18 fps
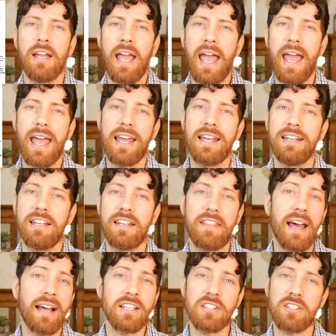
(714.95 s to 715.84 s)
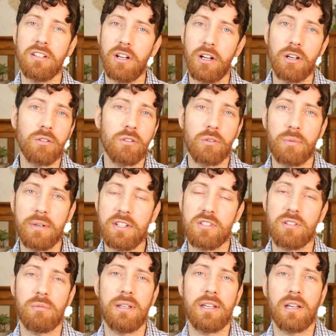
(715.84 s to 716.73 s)
And that's, you know,
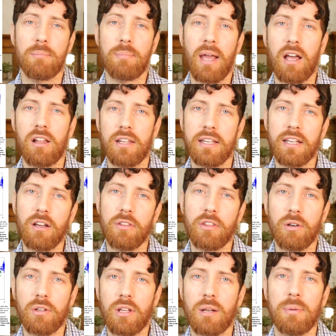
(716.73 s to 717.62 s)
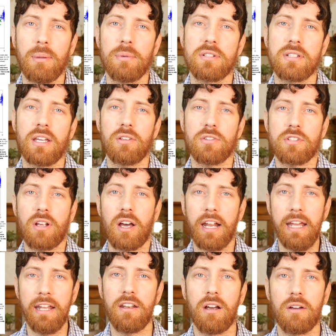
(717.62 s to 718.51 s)
reasonably compelling, although a lot of people say there's
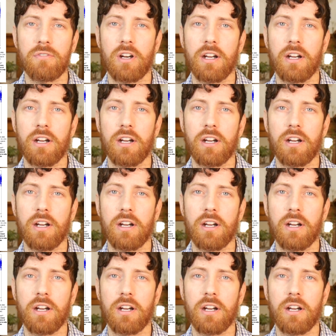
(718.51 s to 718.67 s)
not enough